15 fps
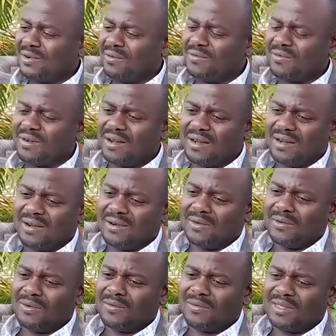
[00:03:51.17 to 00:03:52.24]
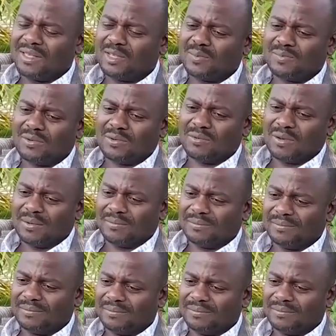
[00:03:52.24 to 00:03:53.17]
of, uh, of this program,